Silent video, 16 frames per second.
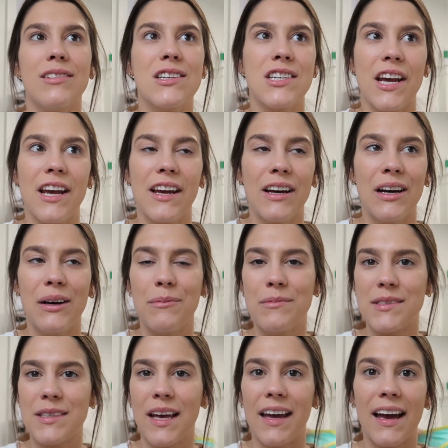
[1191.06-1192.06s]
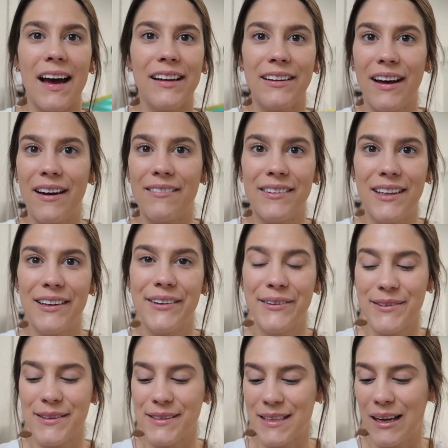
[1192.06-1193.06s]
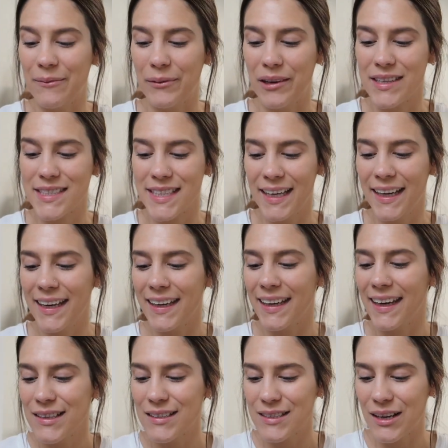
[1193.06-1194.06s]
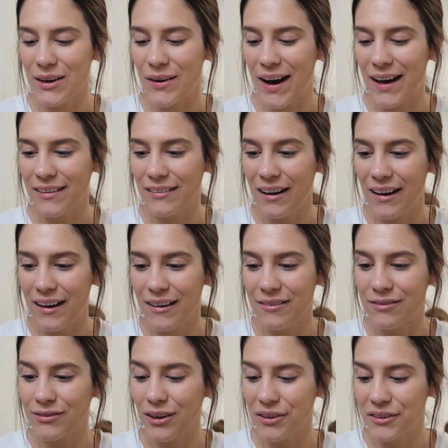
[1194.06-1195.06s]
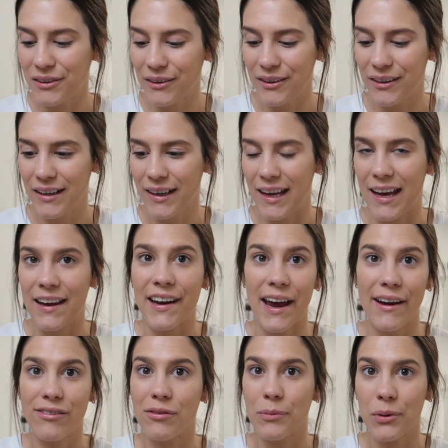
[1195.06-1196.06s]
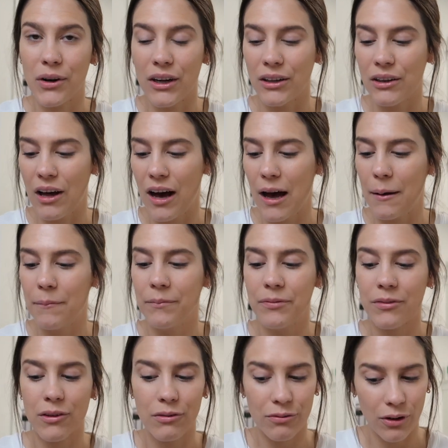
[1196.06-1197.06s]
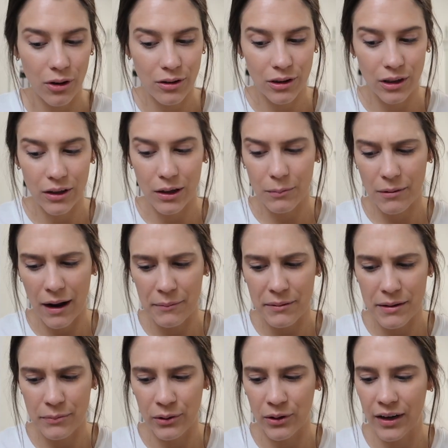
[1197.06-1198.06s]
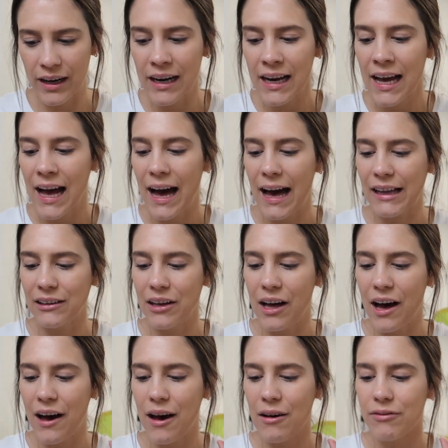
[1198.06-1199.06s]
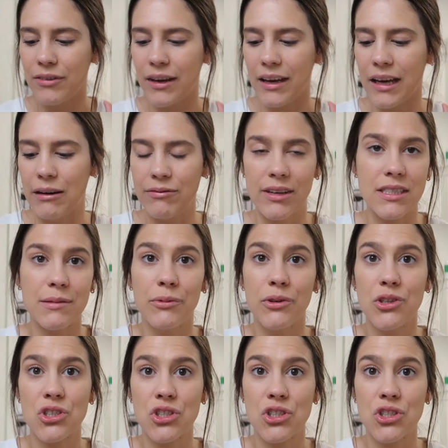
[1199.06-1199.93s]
jams, like I love the acoustic music. So I love Folklore and Evermore a lot. Folklore probably more. I love Invisible